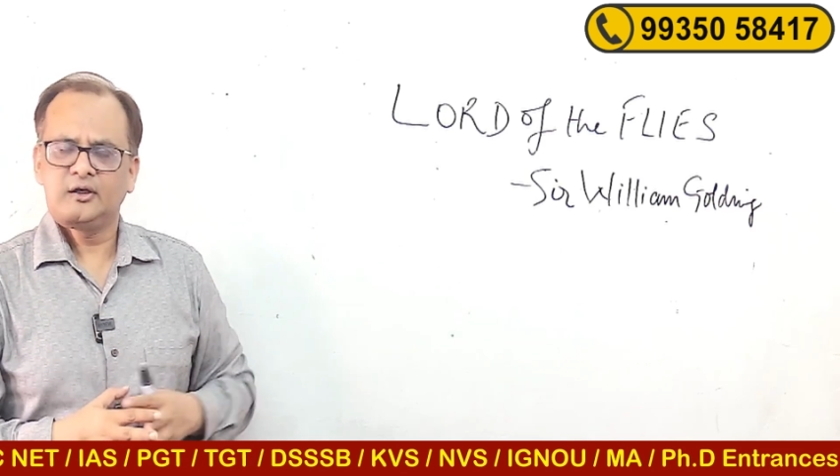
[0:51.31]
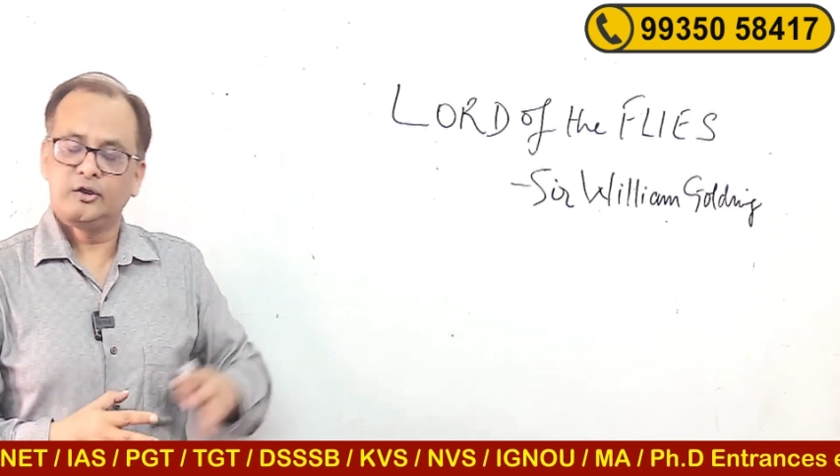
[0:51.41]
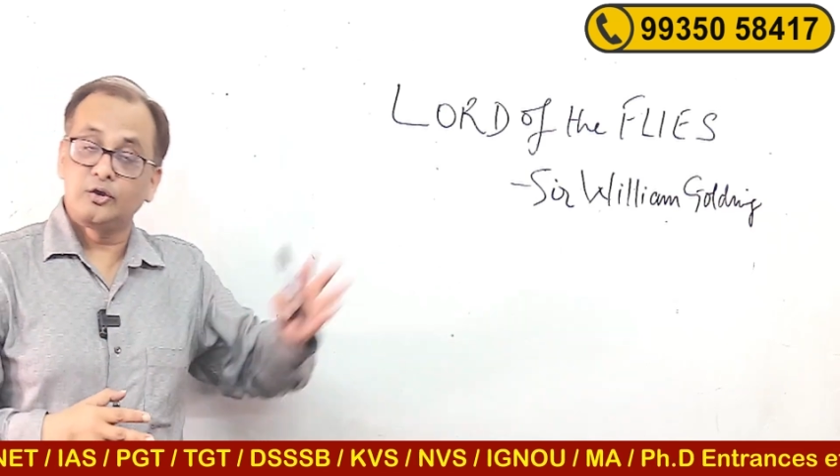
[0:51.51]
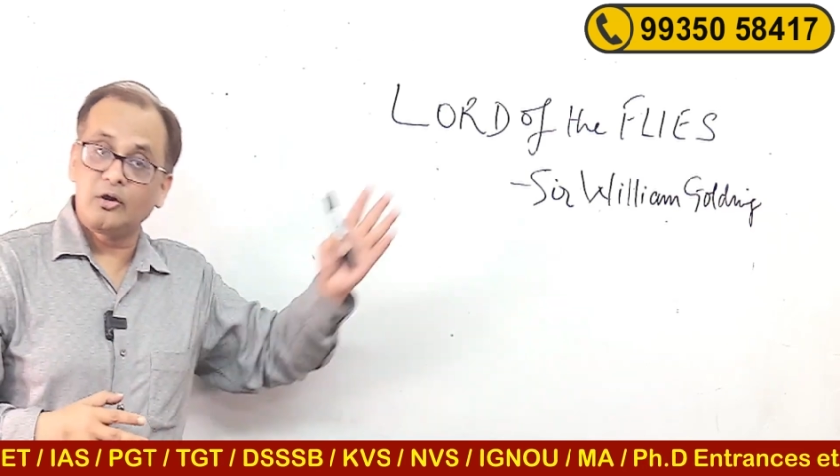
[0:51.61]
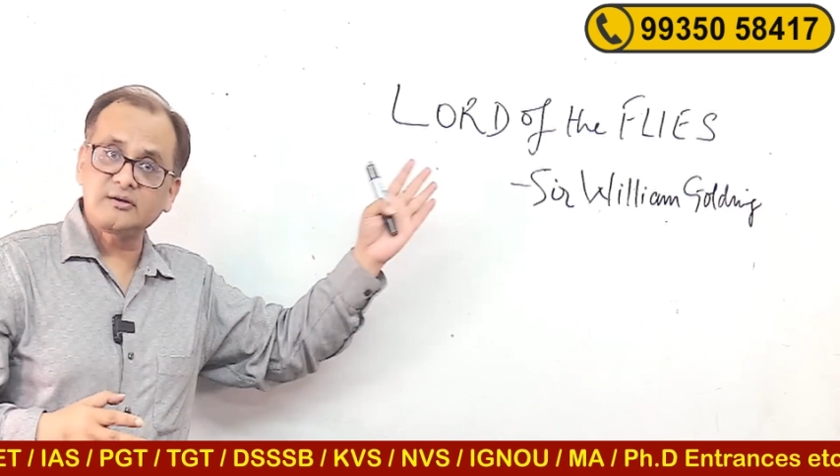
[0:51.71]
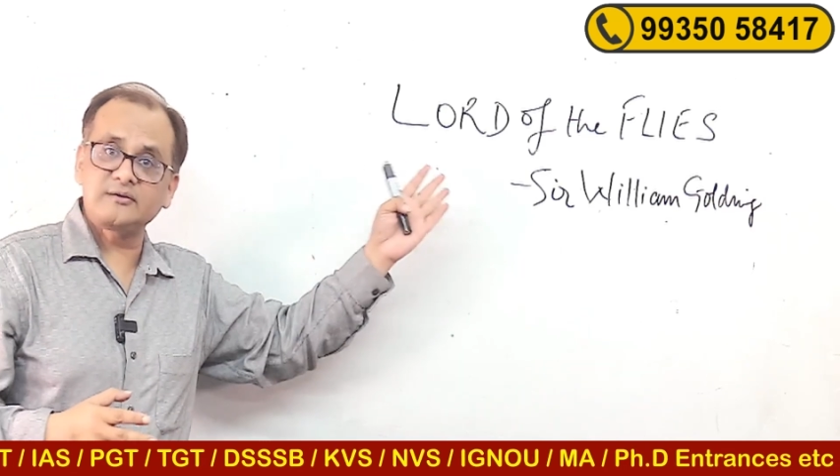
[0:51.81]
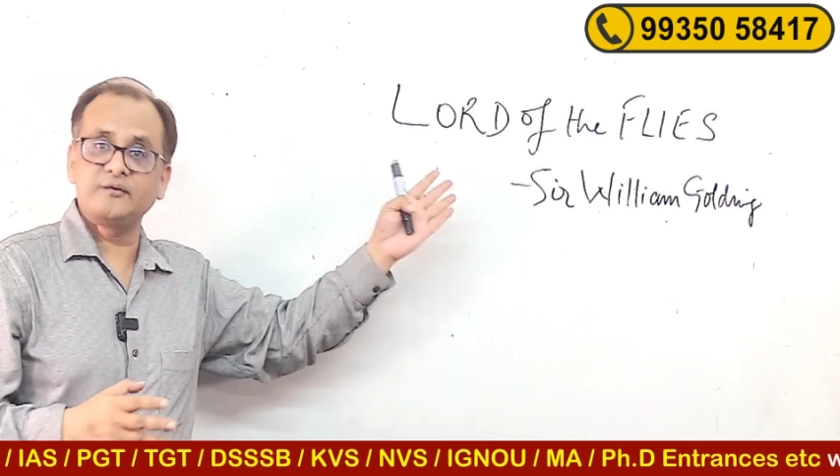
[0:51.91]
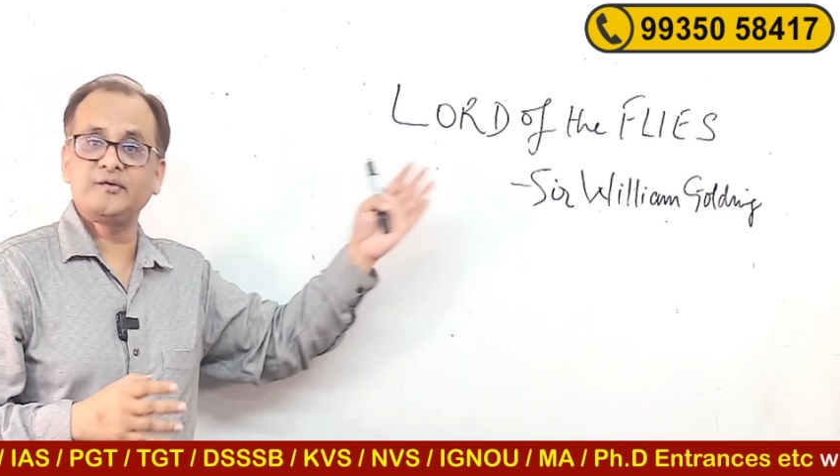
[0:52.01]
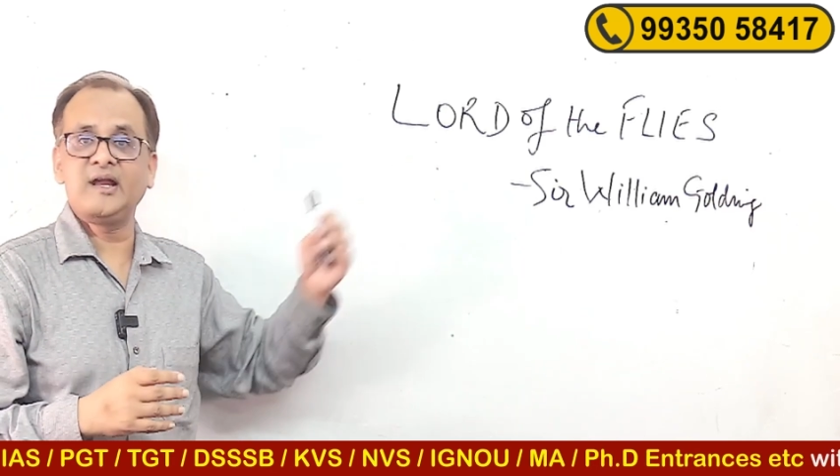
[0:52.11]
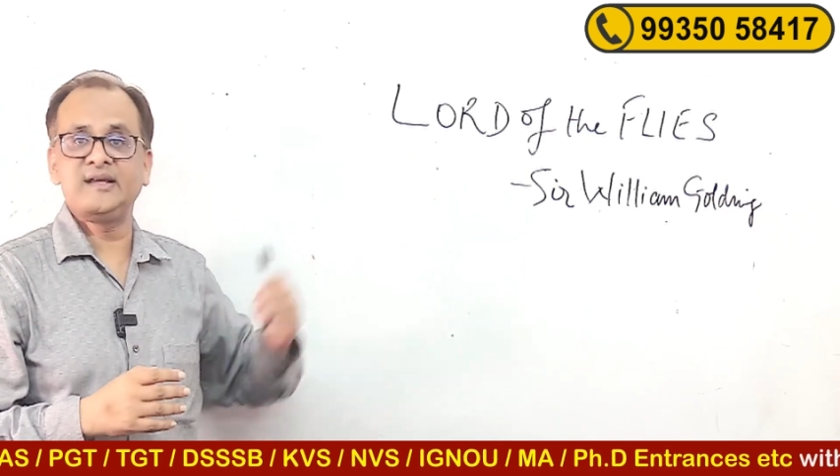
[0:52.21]
Lord of
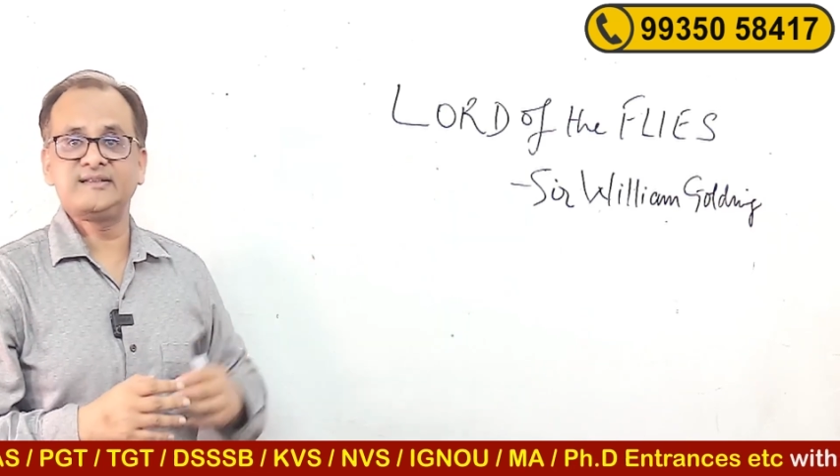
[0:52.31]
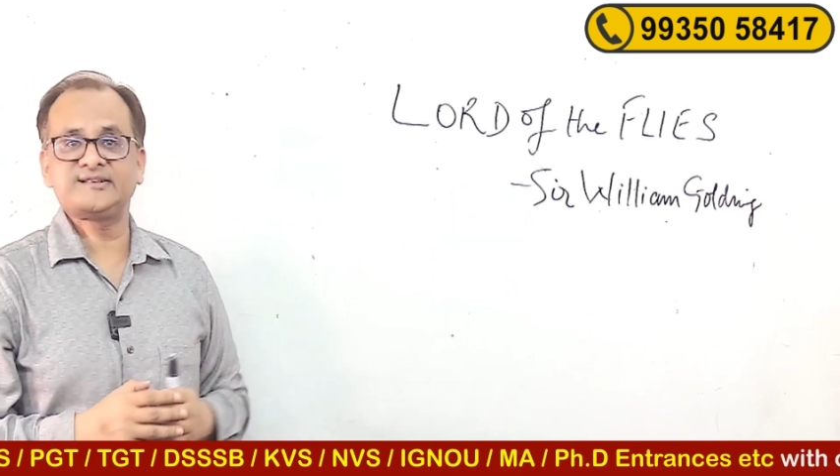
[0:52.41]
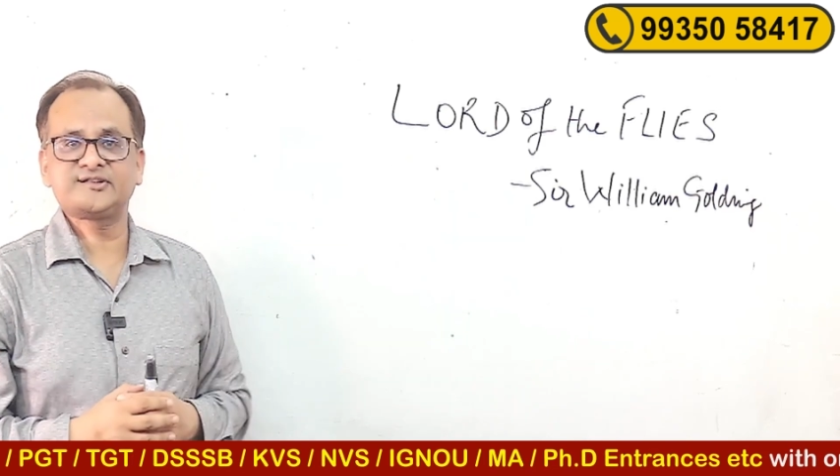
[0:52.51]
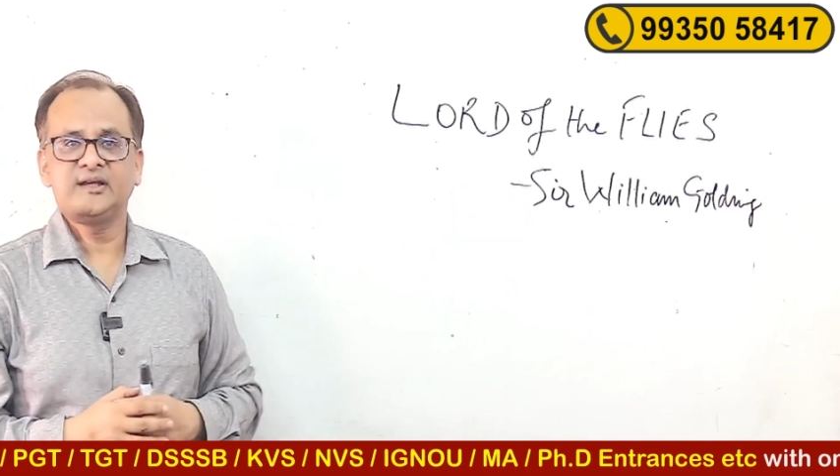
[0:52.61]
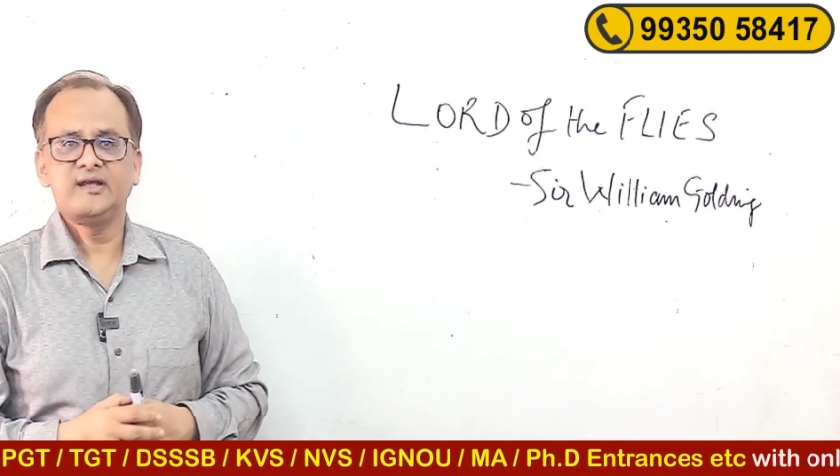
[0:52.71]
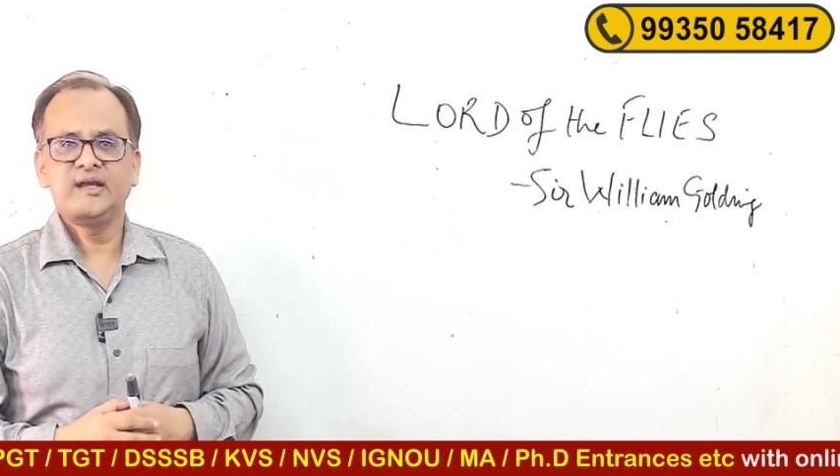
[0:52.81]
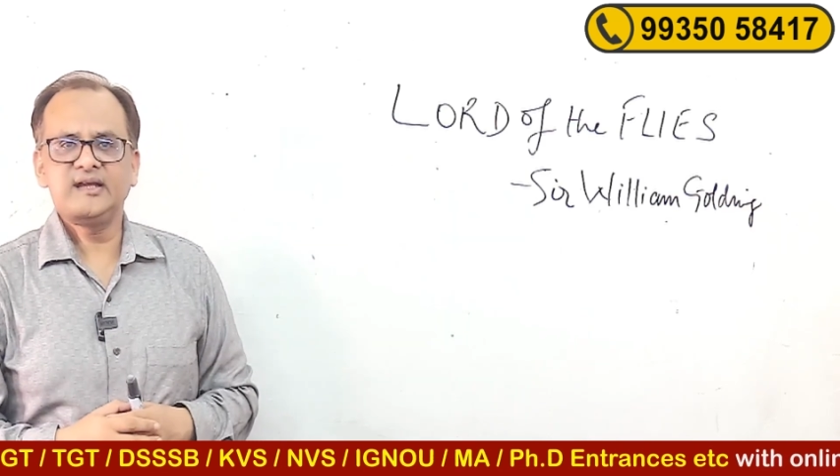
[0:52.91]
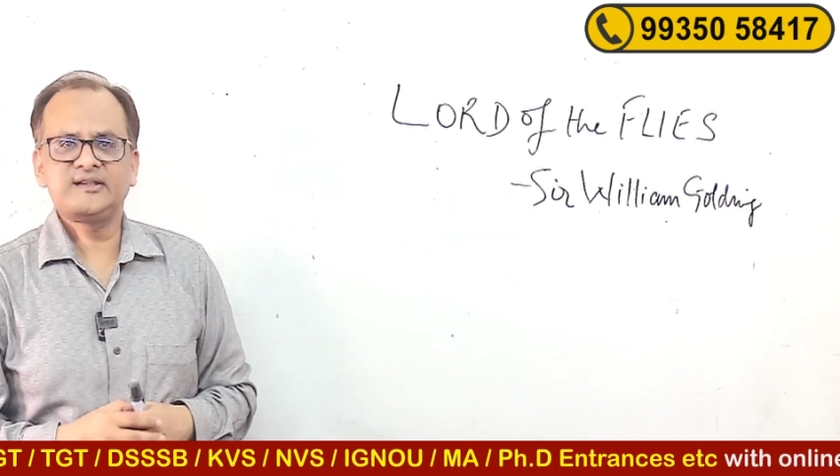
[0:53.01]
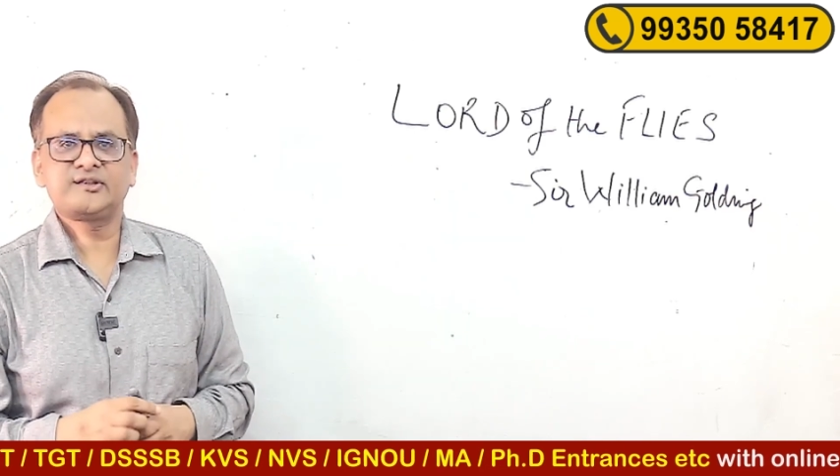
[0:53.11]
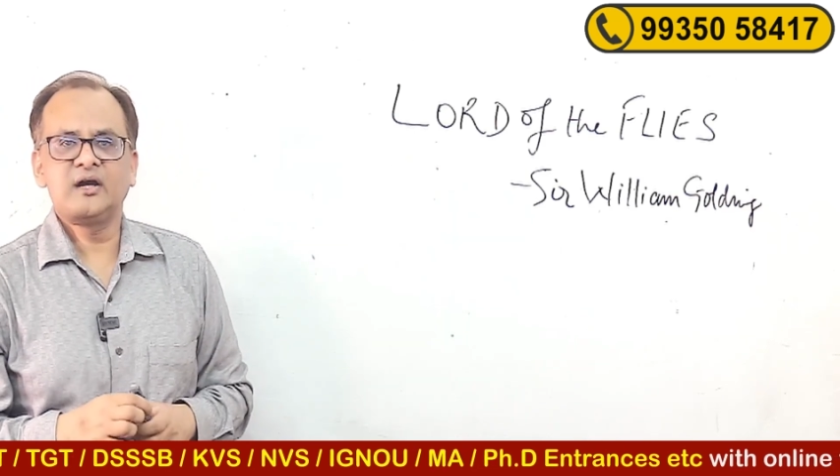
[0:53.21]
the Flies
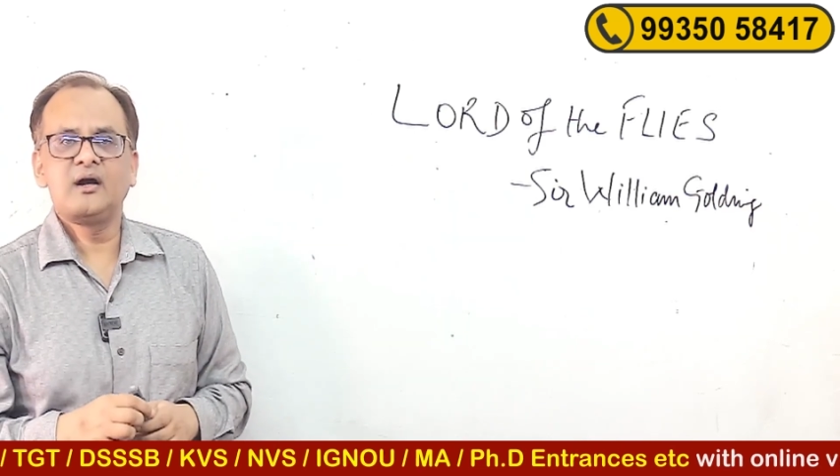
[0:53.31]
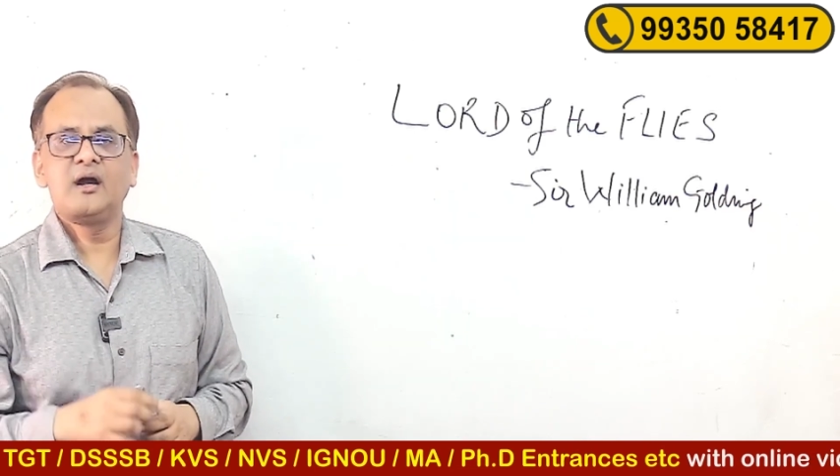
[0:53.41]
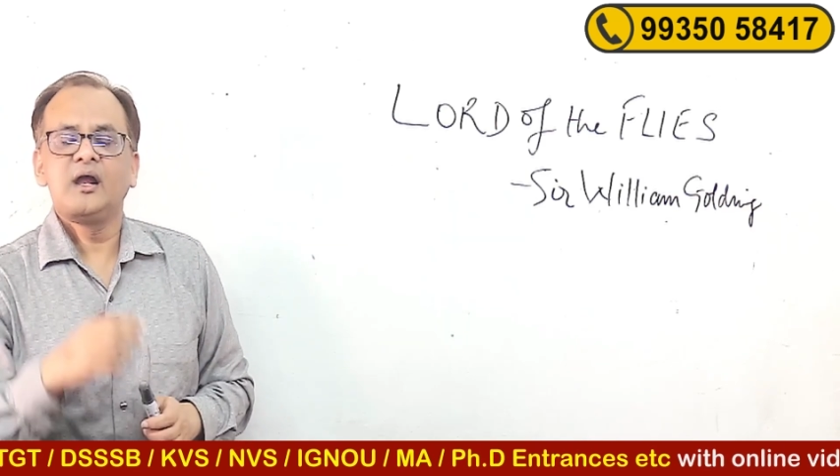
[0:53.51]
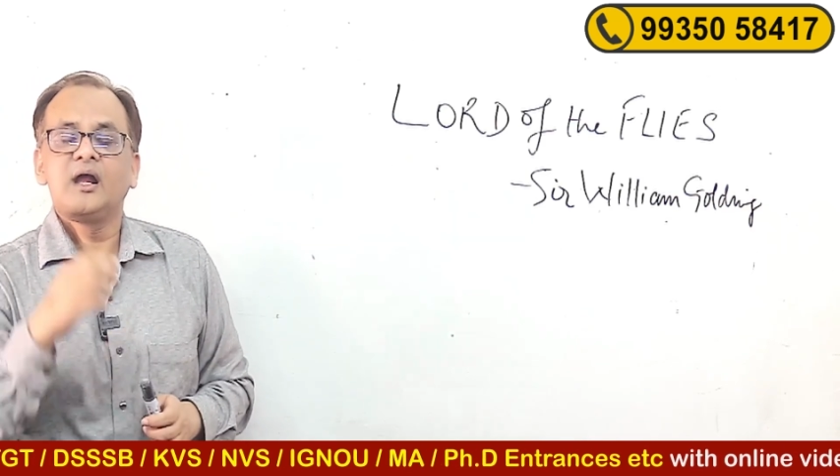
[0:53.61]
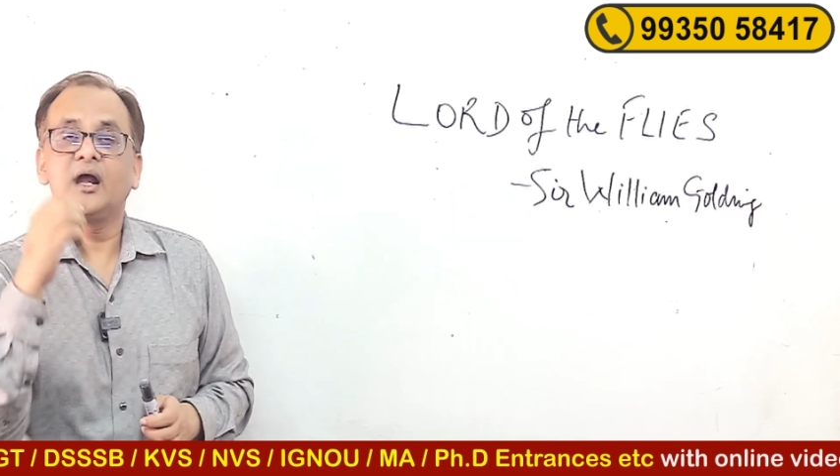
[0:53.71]
is a